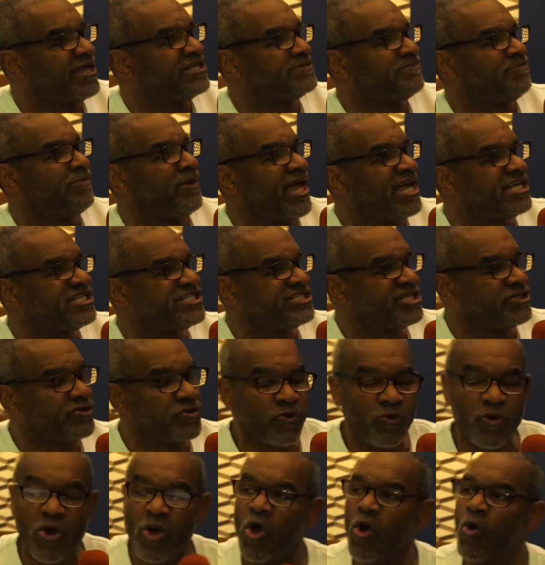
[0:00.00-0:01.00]
has blessed
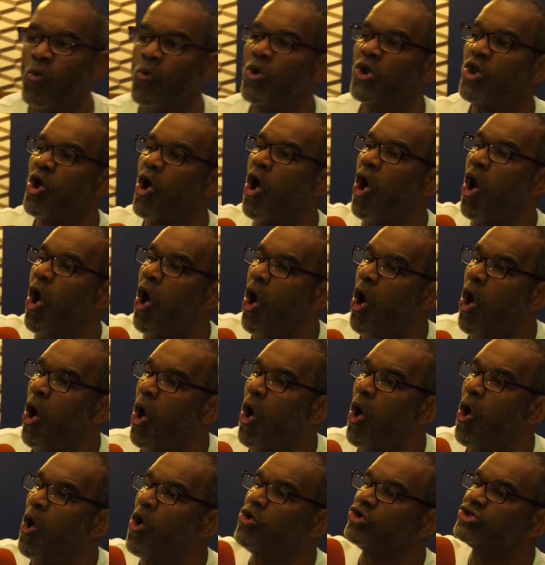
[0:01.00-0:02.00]
you with
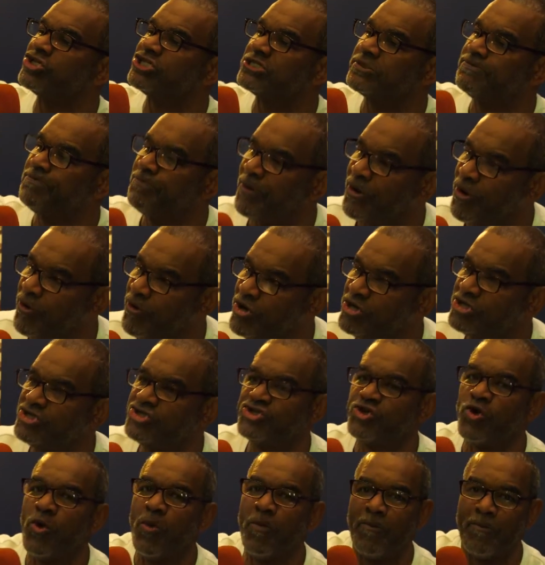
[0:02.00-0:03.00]
all
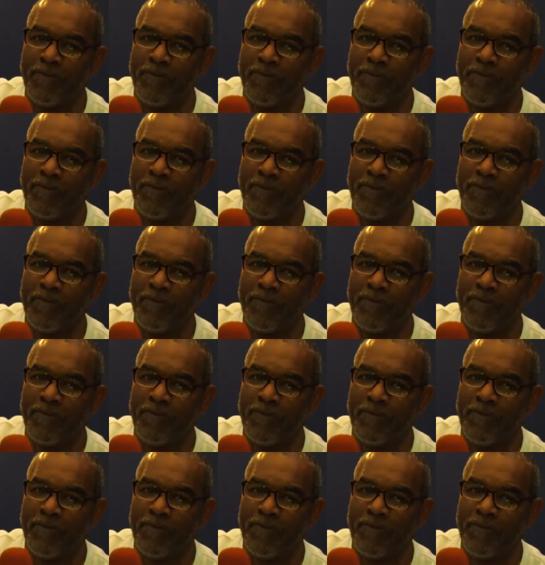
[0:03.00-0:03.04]
spiritual